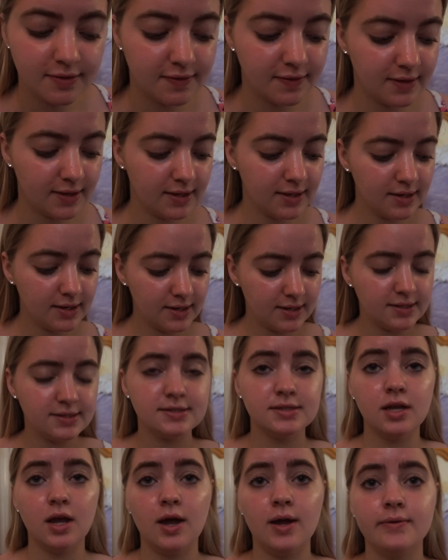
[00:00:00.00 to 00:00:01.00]
Then it's
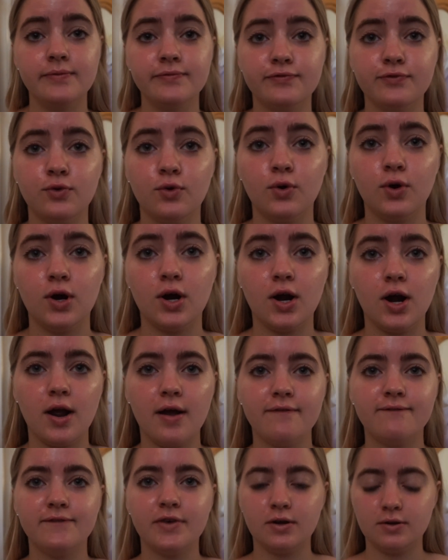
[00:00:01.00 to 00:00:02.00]
time for
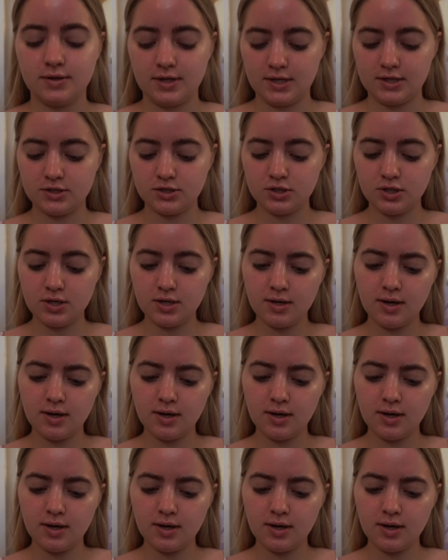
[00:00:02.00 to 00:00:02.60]
foundation,